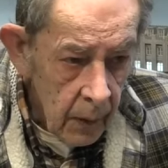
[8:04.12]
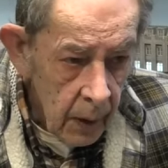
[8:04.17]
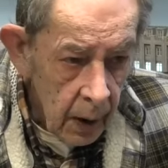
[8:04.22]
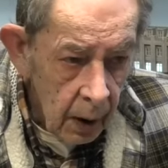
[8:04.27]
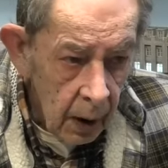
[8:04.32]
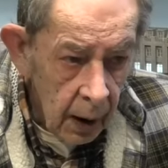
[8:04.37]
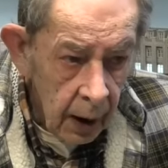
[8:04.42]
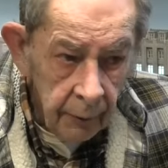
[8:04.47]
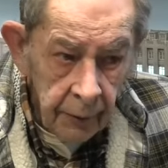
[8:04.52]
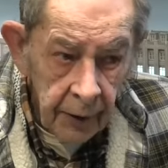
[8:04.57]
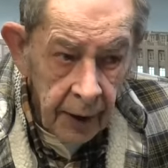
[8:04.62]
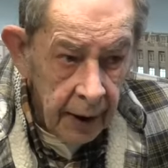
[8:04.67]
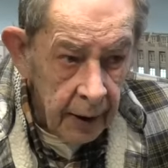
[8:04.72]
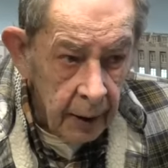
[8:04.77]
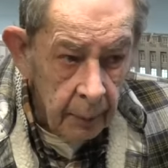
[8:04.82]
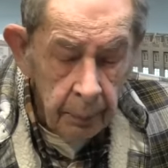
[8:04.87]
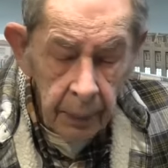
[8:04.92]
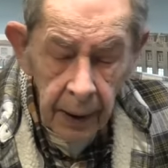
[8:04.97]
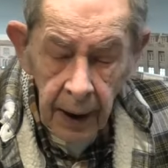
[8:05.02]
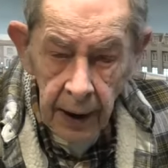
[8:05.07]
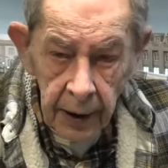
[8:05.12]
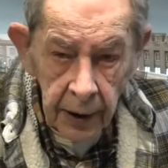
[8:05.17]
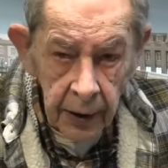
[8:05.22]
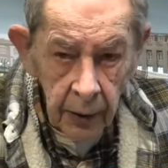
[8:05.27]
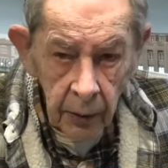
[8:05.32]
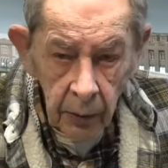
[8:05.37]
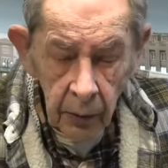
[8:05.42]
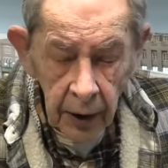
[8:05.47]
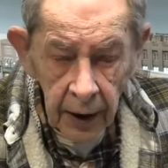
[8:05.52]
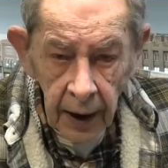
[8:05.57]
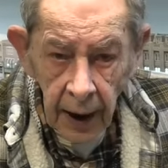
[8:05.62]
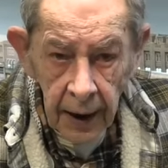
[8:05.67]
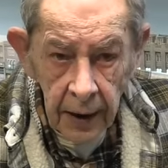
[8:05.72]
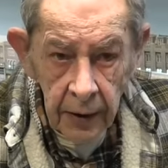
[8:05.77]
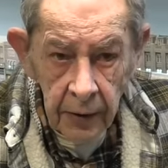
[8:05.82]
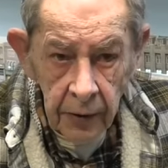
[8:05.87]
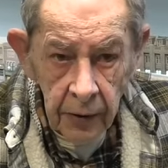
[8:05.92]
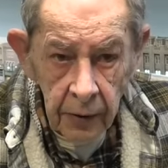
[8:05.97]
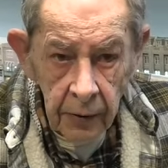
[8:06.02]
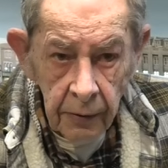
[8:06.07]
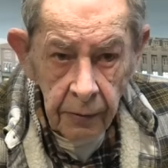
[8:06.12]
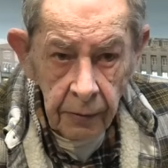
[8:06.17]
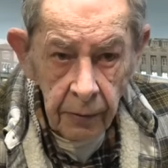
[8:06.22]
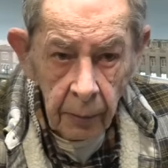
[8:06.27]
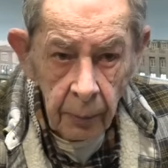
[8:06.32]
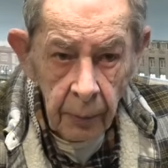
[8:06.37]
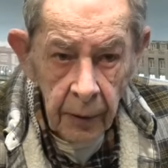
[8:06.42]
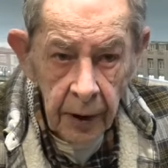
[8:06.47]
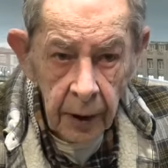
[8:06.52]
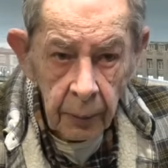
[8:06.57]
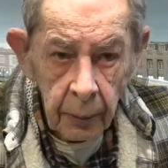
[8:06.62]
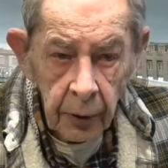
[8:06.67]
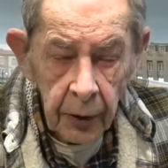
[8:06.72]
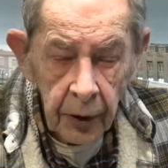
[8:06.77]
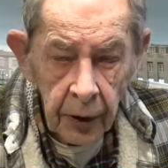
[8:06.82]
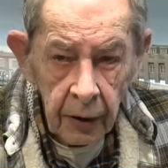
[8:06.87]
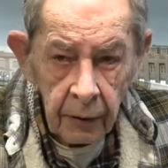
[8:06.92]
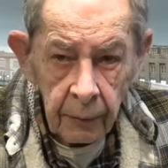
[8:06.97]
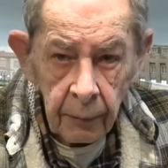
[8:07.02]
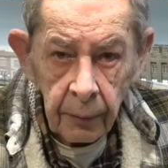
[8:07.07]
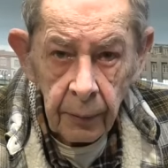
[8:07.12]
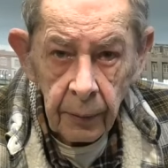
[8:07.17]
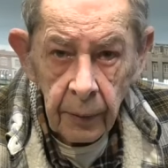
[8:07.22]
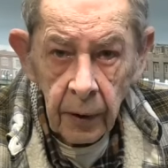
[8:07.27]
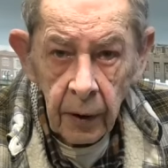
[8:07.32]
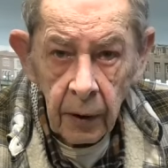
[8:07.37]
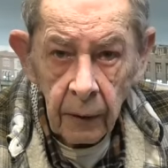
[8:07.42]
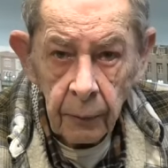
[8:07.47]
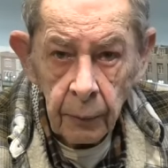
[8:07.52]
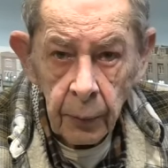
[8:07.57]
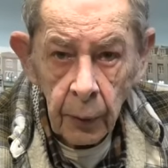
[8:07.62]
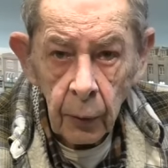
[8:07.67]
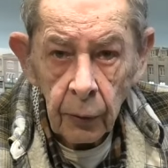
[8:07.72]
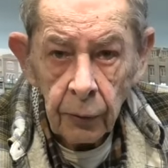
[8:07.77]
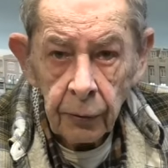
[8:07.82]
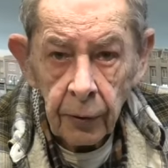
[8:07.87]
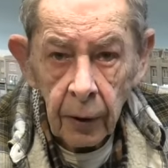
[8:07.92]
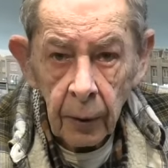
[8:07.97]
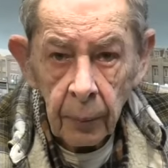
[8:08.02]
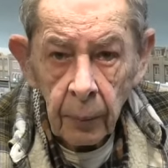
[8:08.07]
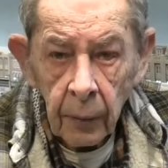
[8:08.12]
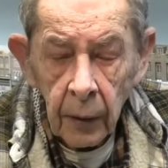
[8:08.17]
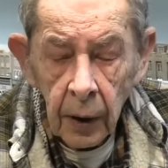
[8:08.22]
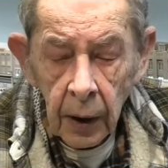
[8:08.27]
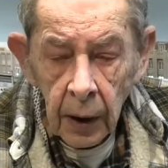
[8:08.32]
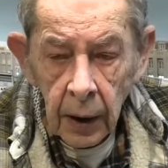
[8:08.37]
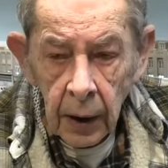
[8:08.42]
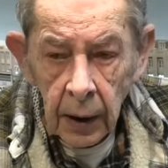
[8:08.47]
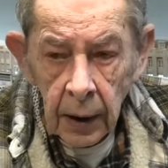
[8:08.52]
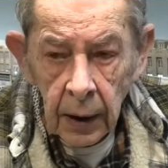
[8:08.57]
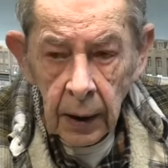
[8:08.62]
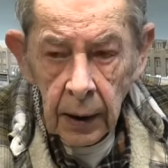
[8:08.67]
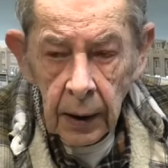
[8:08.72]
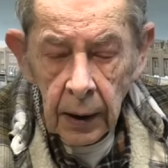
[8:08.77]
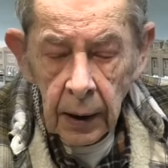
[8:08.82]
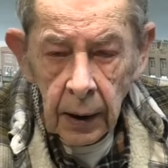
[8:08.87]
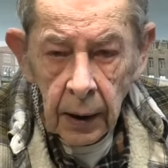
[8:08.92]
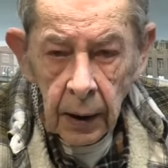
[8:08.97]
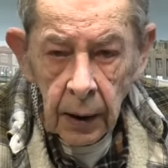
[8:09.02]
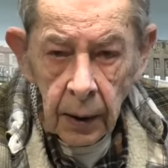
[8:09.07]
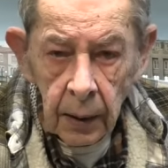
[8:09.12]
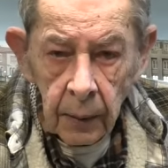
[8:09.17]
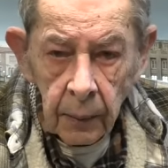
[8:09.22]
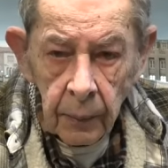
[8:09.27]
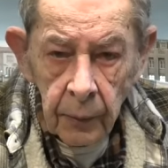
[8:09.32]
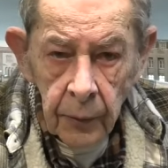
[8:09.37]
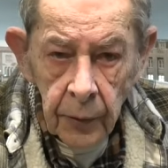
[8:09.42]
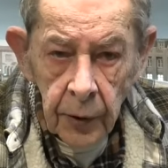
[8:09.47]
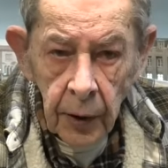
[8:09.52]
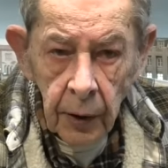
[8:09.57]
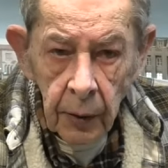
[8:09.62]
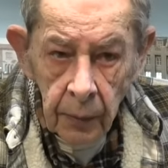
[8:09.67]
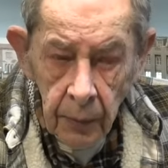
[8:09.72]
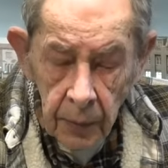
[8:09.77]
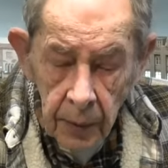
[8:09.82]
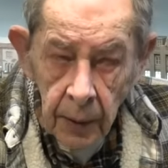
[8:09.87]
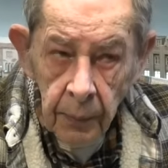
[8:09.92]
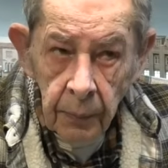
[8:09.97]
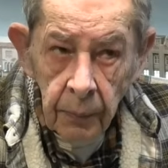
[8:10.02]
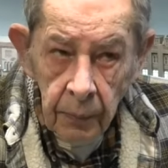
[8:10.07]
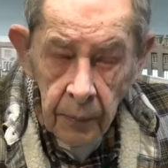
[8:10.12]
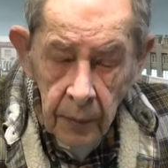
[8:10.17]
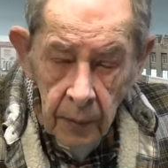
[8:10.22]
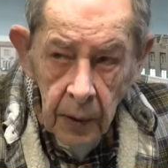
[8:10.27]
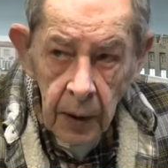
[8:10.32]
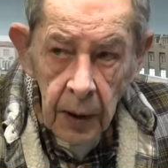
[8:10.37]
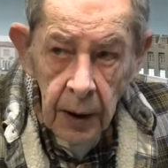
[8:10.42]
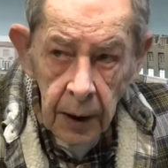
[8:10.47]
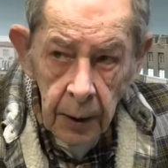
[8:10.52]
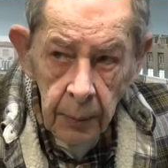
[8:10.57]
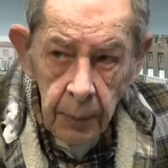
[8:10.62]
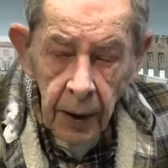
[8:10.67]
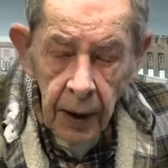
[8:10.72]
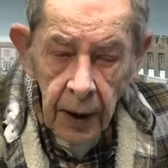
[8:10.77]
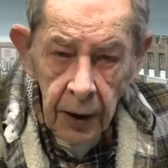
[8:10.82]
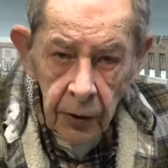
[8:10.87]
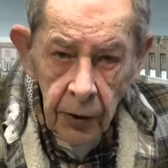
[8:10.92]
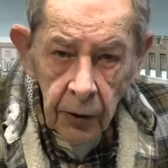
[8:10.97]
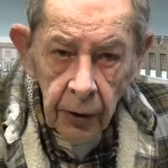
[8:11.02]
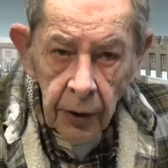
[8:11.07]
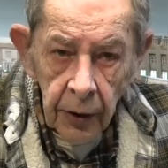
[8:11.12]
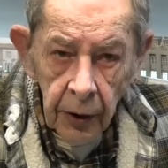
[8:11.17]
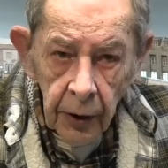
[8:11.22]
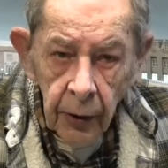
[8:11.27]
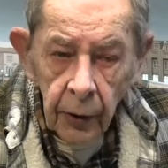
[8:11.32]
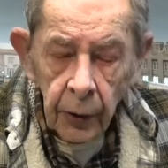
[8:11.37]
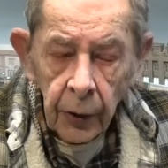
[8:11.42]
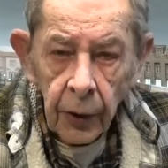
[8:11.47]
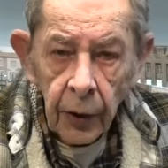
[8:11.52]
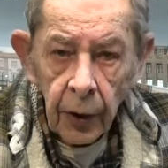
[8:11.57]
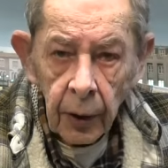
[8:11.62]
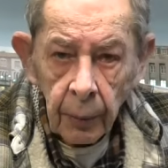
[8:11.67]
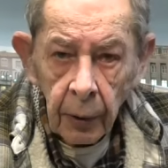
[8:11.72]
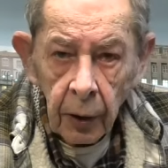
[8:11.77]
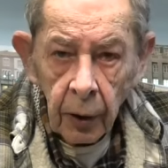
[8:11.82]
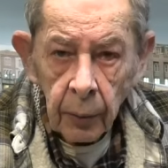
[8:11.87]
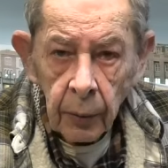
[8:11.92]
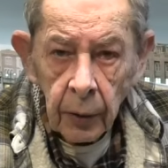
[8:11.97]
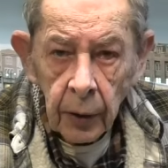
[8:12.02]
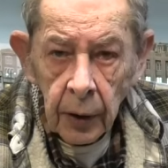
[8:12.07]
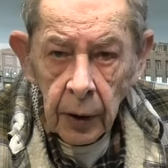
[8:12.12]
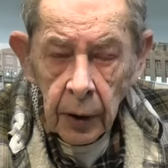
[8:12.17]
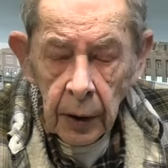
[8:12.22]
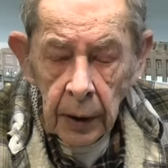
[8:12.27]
I haven't had a bad deal yet from anybody I've, I've bought from. Um, so eBay is looking good at the moment.